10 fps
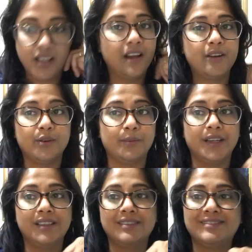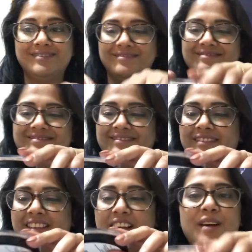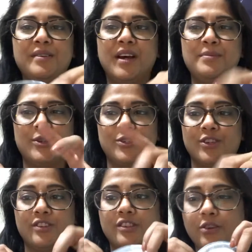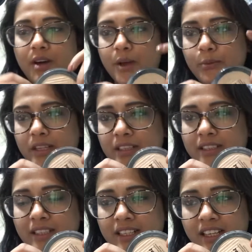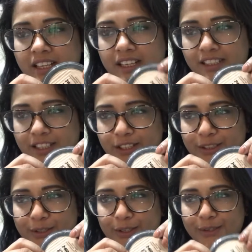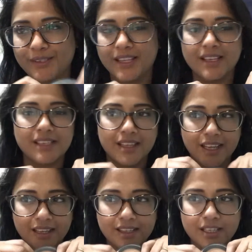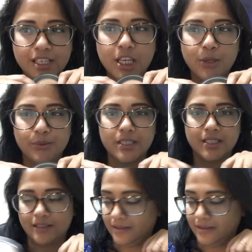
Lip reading: I don't mind. I'm not sure, so I will continue to use this. I think it's cute.